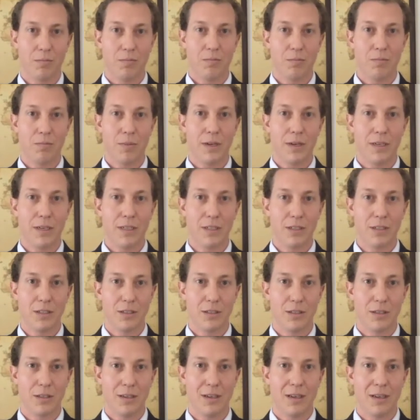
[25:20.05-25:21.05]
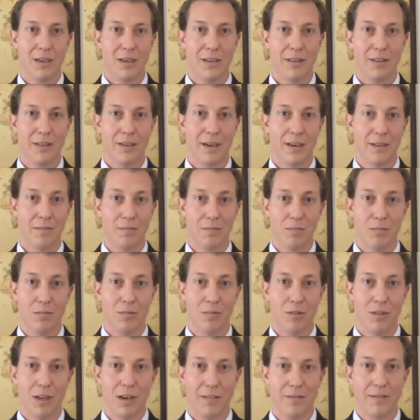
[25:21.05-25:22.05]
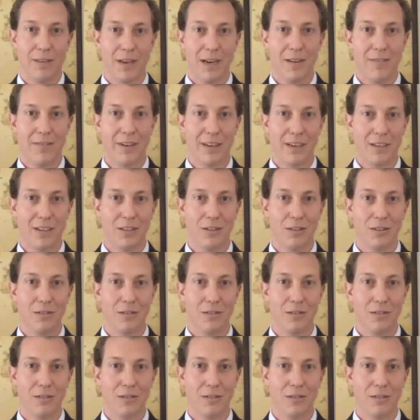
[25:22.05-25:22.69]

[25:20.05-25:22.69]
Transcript: pieces that I love diving into.